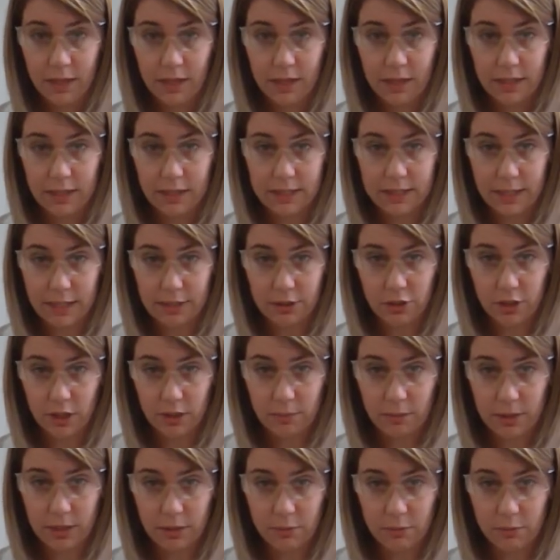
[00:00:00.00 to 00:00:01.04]
And as I check
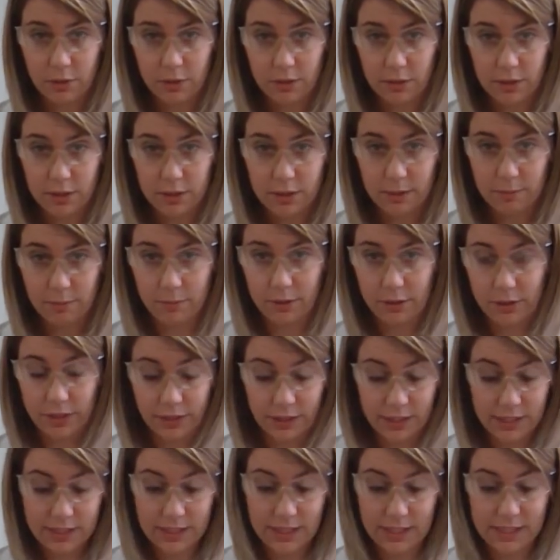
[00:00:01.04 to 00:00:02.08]
my computer as I'm burning
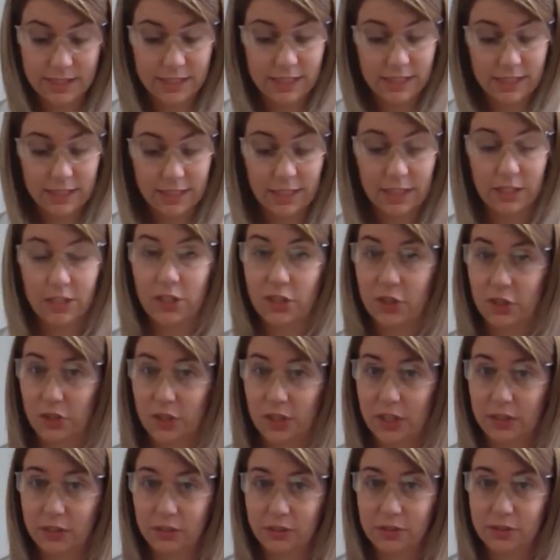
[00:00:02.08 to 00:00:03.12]
this, I see that your
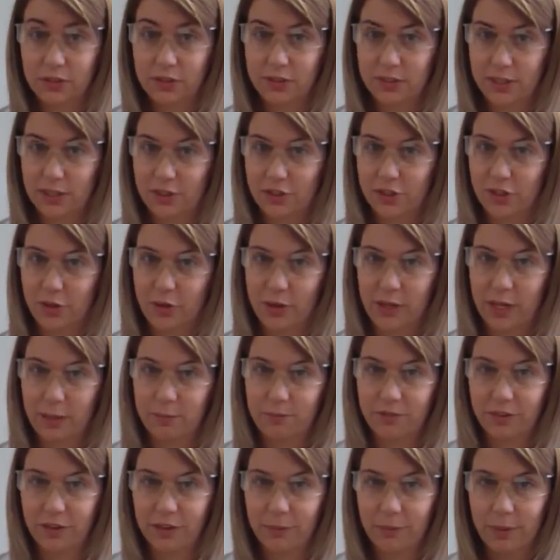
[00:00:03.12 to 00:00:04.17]
colors are not showing up
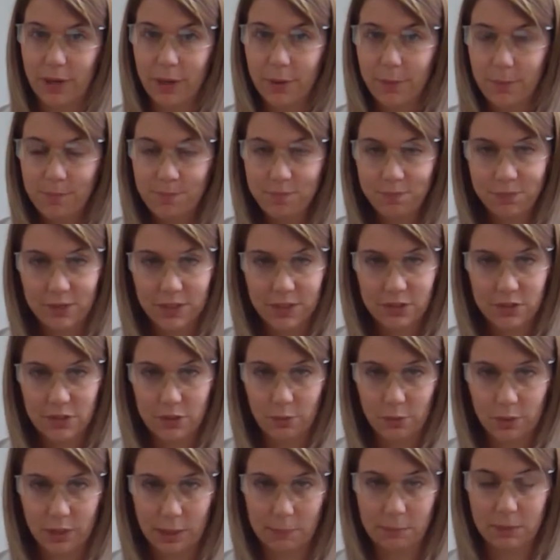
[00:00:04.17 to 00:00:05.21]
very well. So
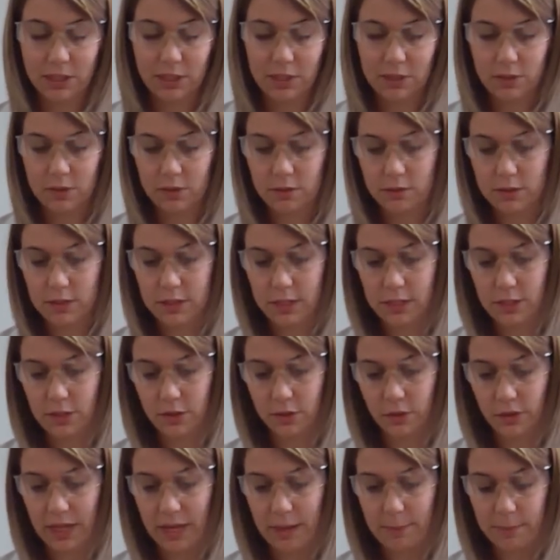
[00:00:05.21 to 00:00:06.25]
what I'm going to do is in
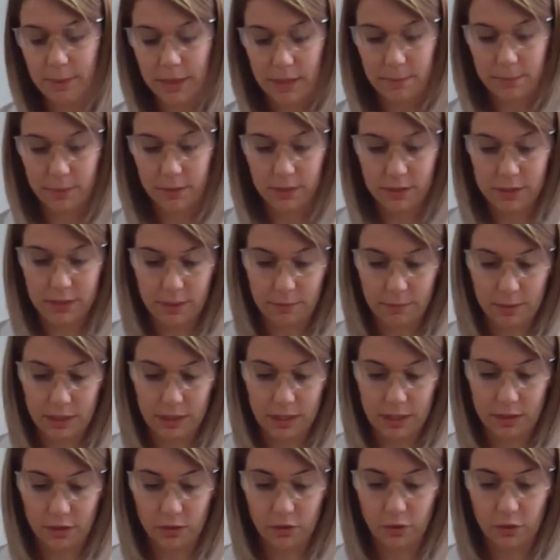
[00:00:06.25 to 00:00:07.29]
your lab paper is I'm going to
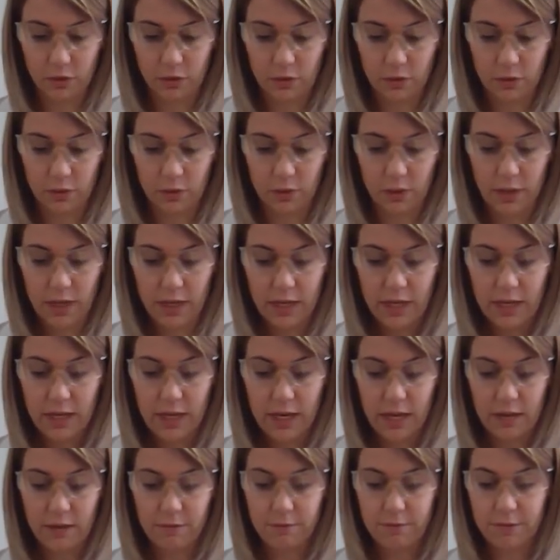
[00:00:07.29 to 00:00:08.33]
include
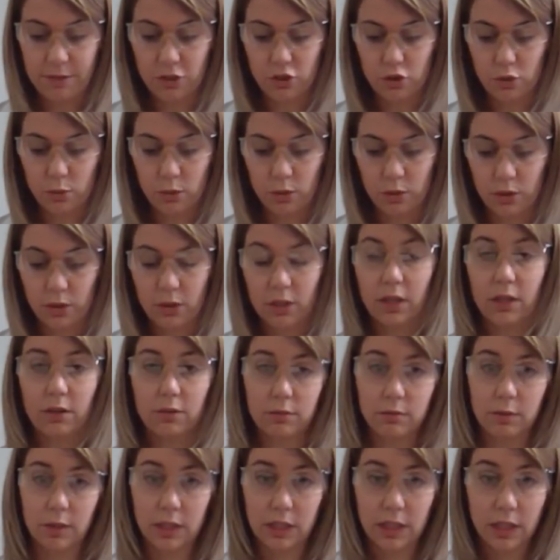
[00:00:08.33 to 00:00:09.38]
a visual of
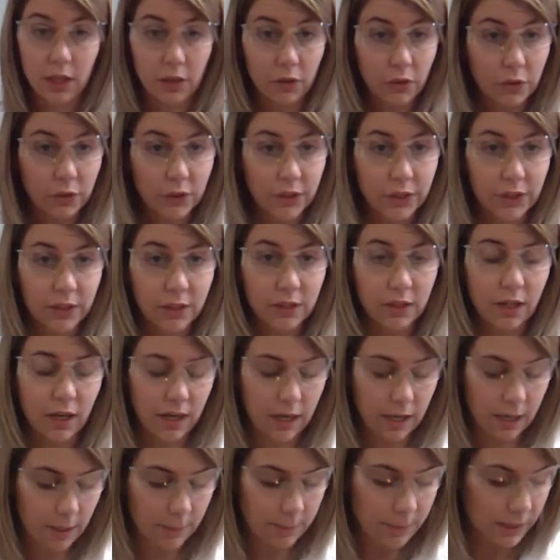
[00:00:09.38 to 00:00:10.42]
what color
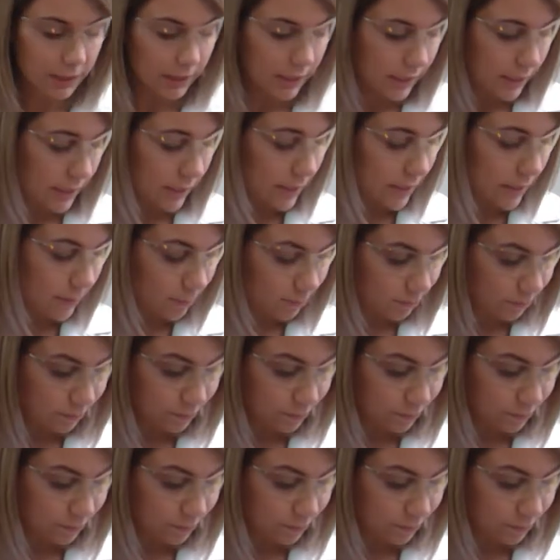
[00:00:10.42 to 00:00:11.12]
it is.